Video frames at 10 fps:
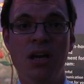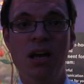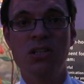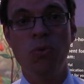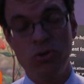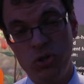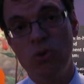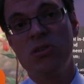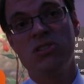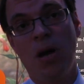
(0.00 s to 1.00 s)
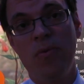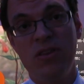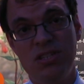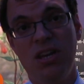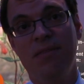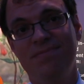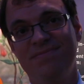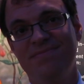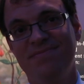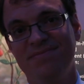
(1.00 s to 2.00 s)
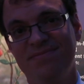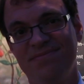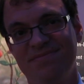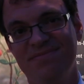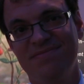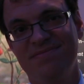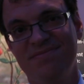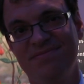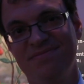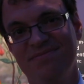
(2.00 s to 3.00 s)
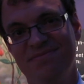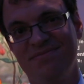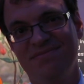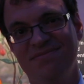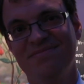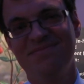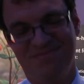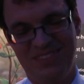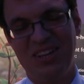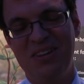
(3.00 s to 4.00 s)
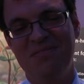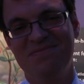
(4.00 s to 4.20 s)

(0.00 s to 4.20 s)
uh, towards the autumn time of this year. Rupert Tappin, thank you very much. Thank you.